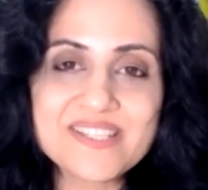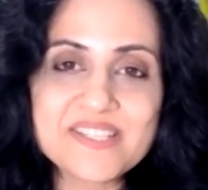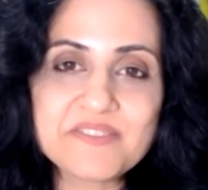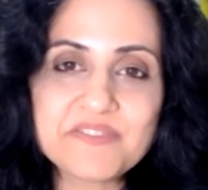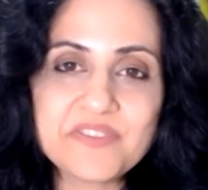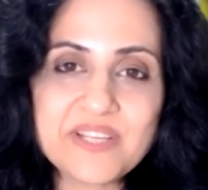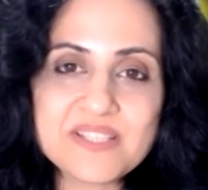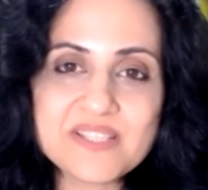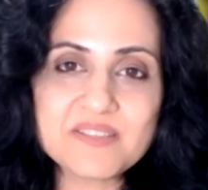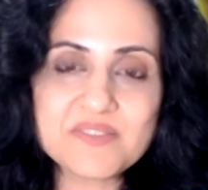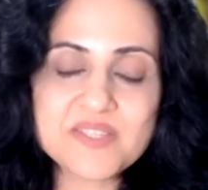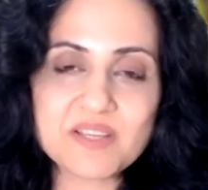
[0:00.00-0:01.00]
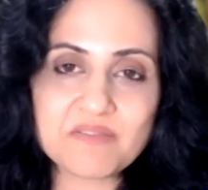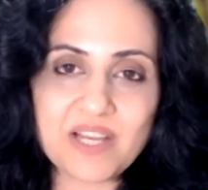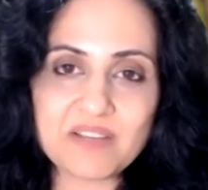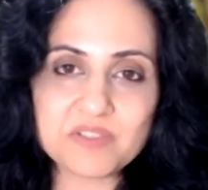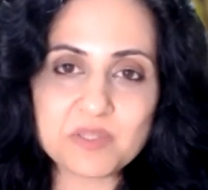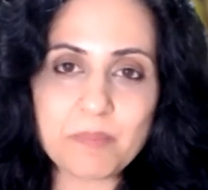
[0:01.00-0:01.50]
defensive
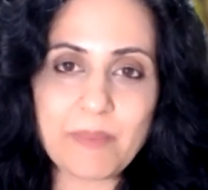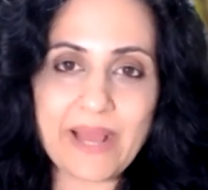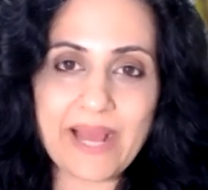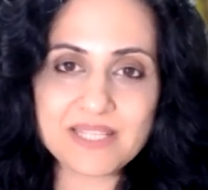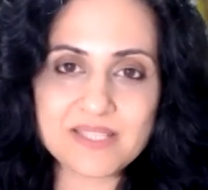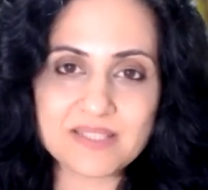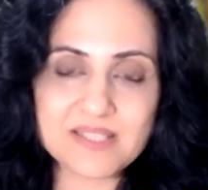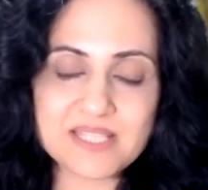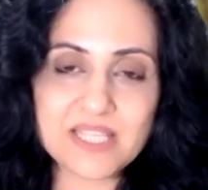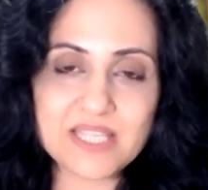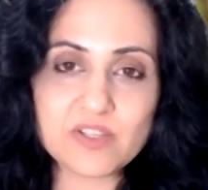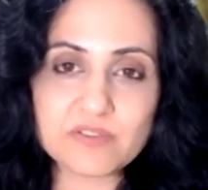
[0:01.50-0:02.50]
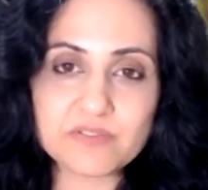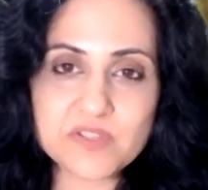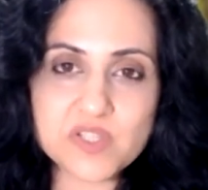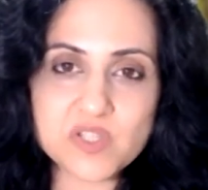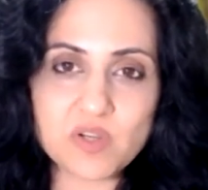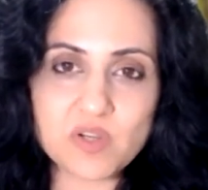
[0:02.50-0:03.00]
survival patterns in your
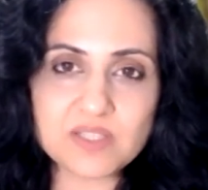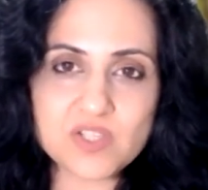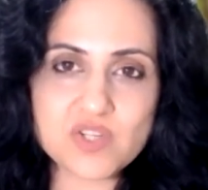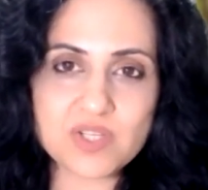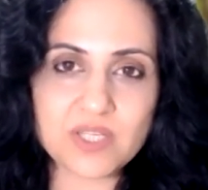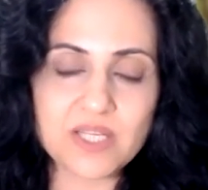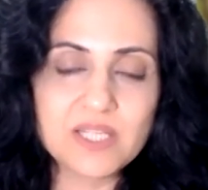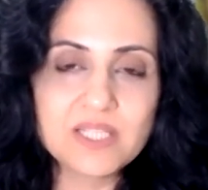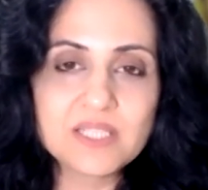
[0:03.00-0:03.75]
physiology